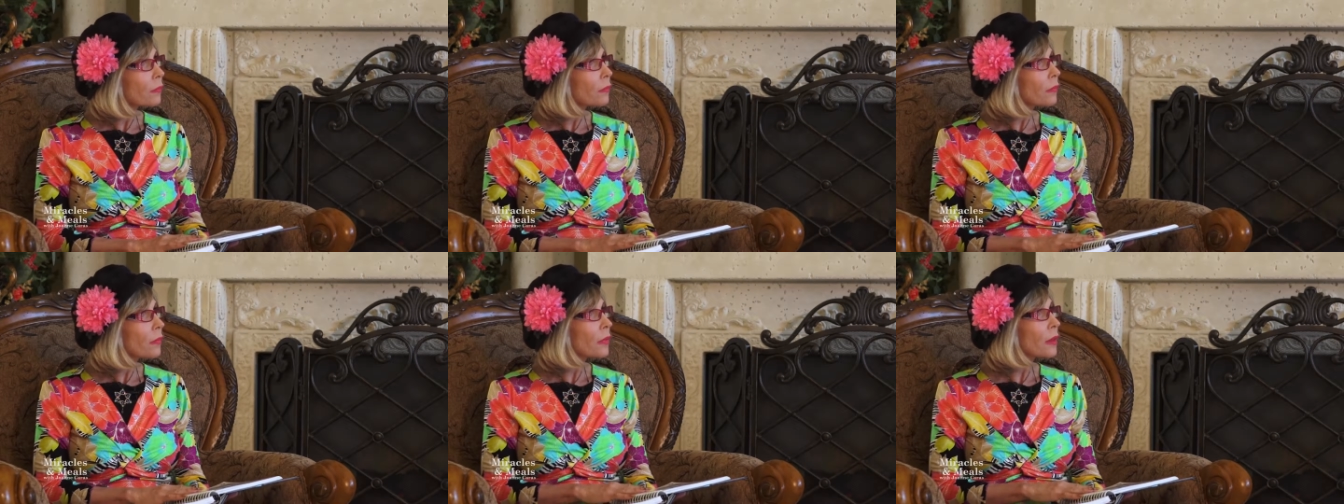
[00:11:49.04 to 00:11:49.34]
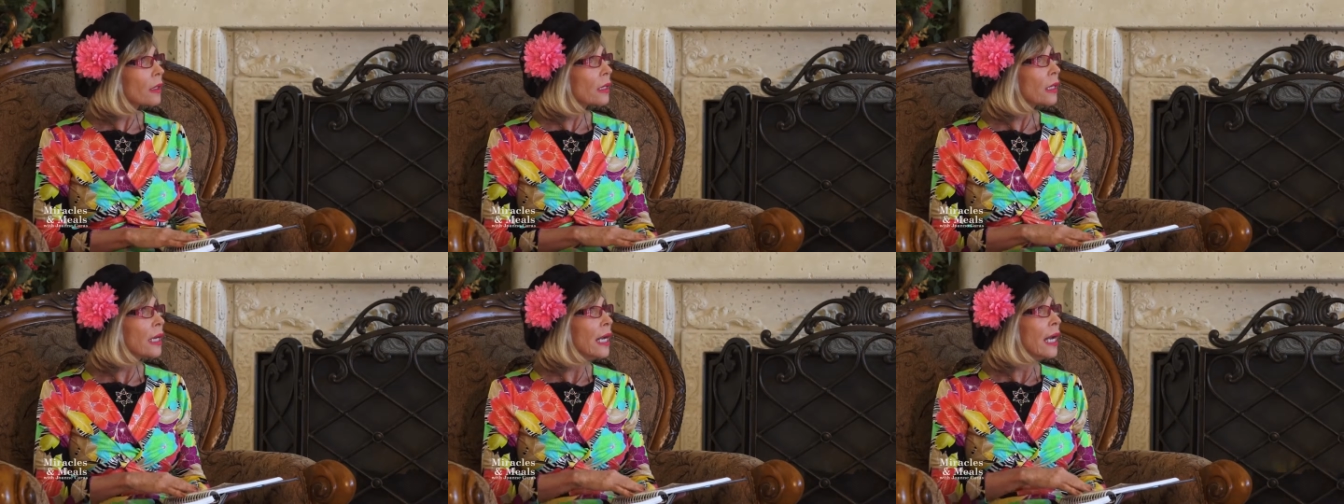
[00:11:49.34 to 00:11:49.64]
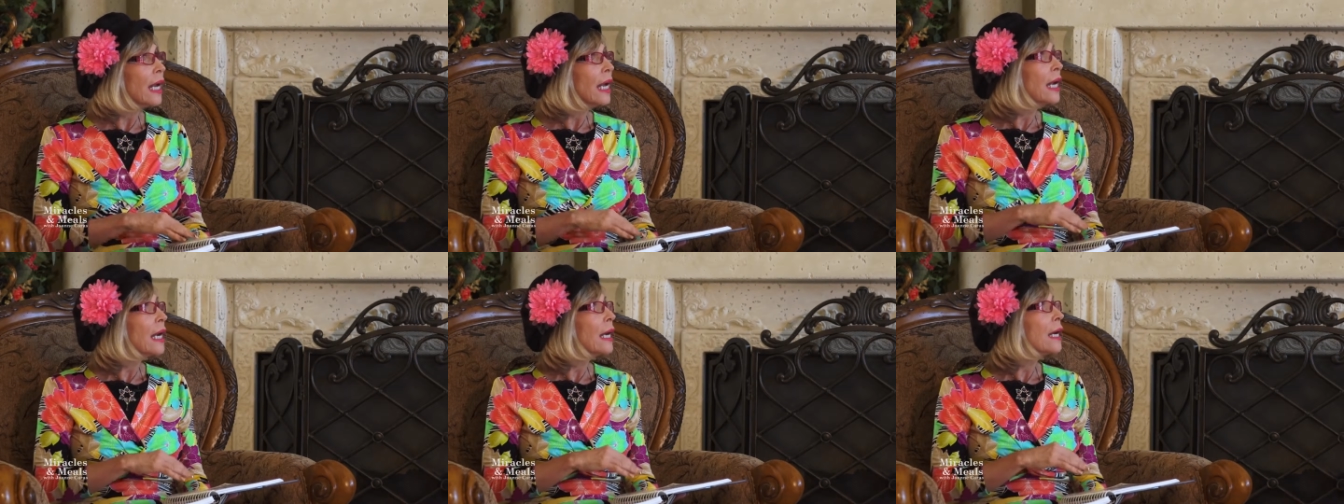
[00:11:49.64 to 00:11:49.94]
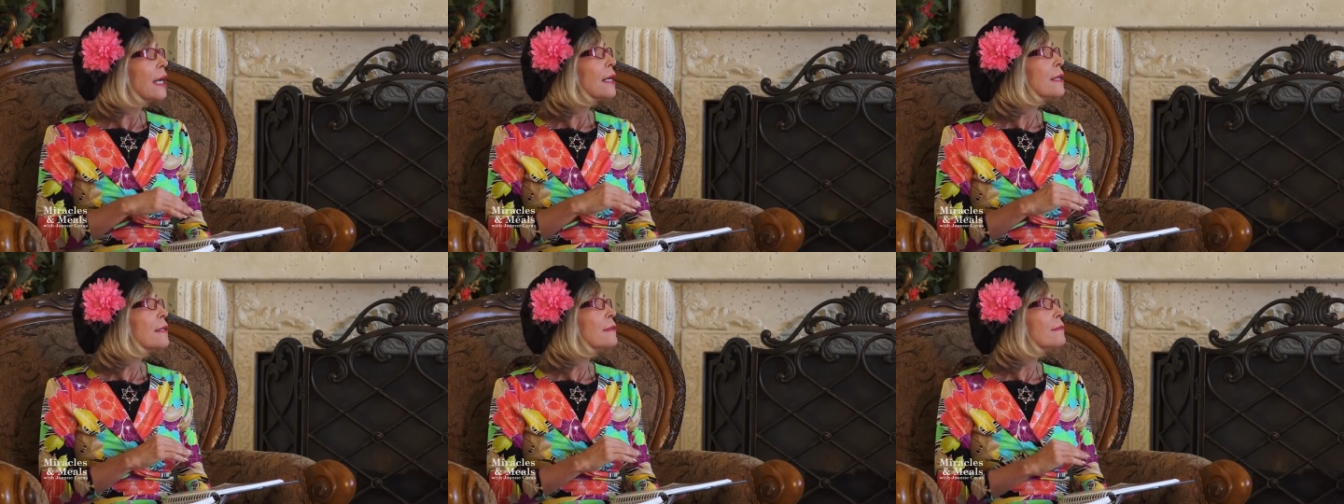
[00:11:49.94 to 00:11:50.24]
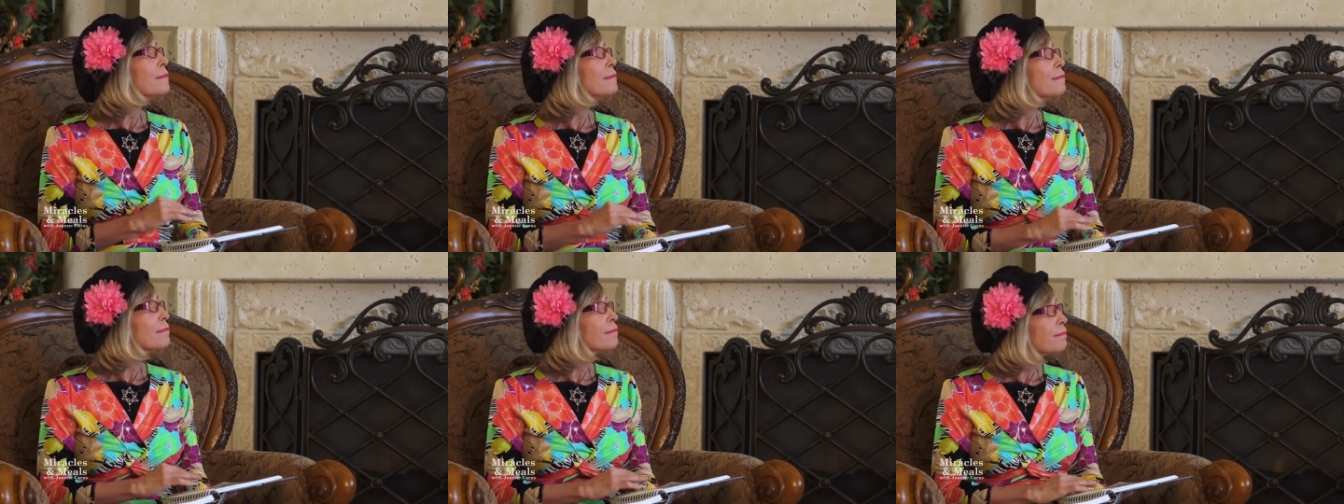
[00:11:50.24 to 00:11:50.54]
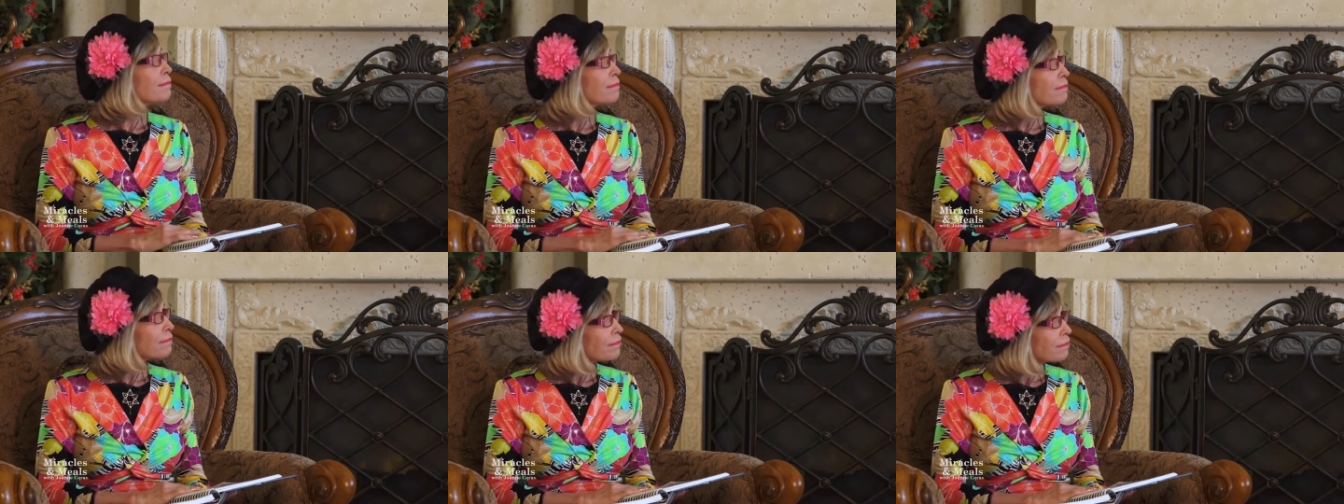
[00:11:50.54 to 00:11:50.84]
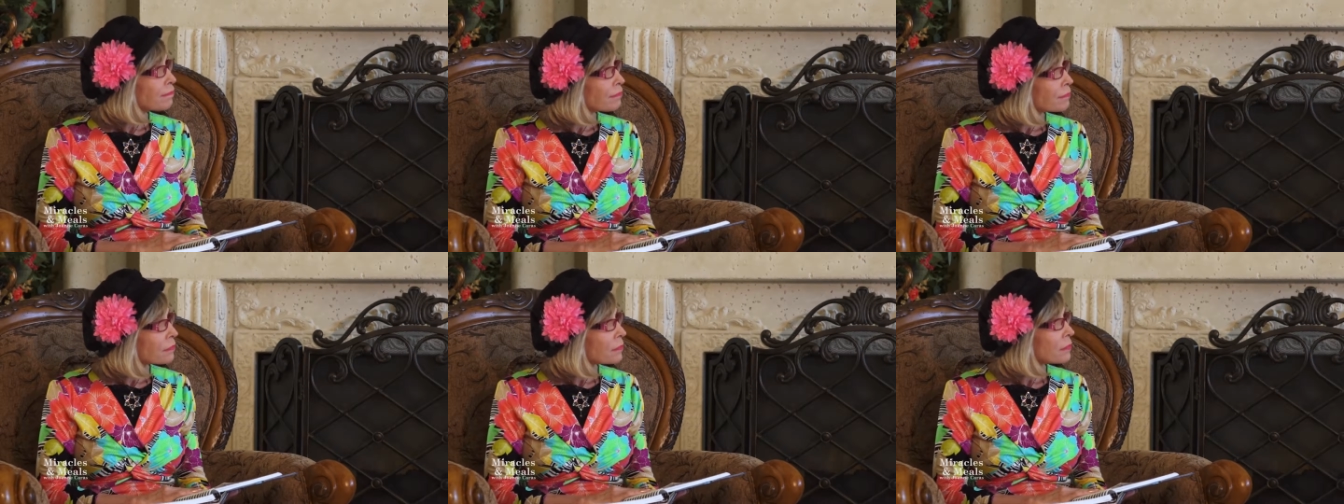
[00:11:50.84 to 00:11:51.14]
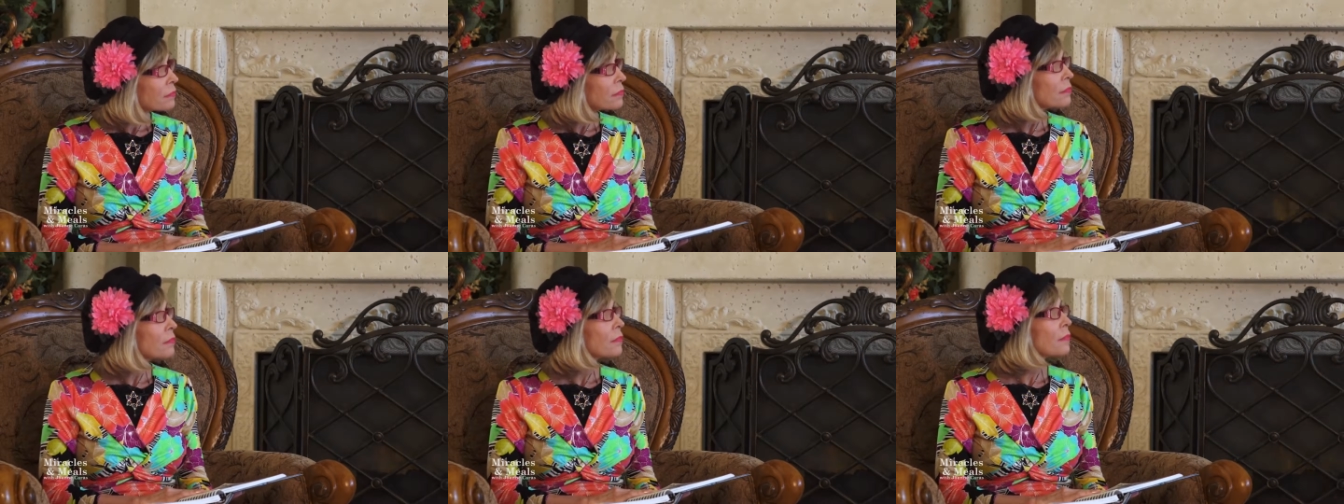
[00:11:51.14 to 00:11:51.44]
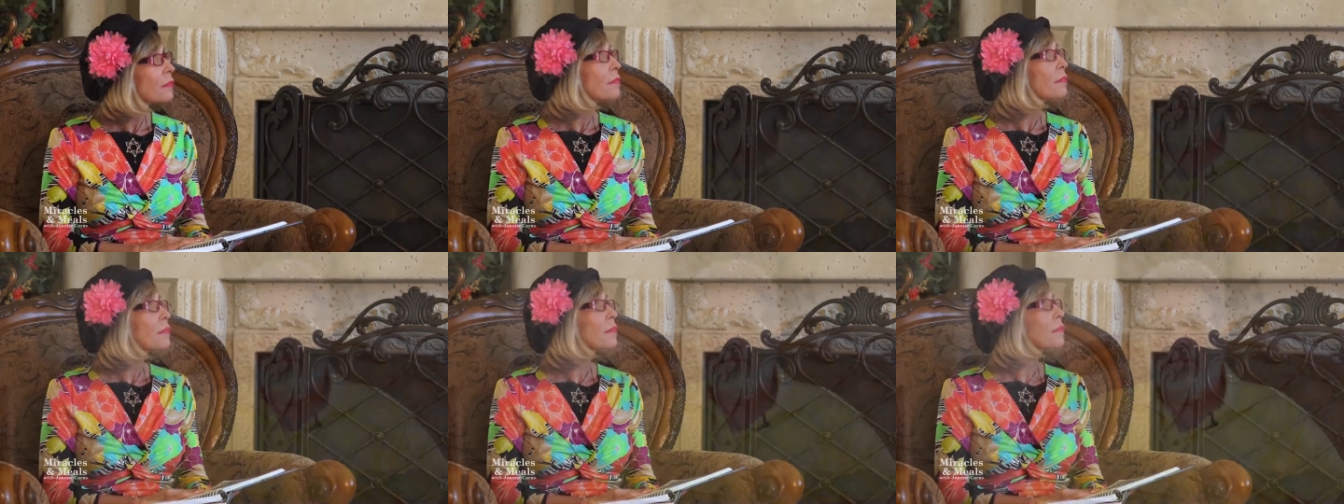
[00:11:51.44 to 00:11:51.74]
Mm-hmm. And they suspect that he died in a cattle car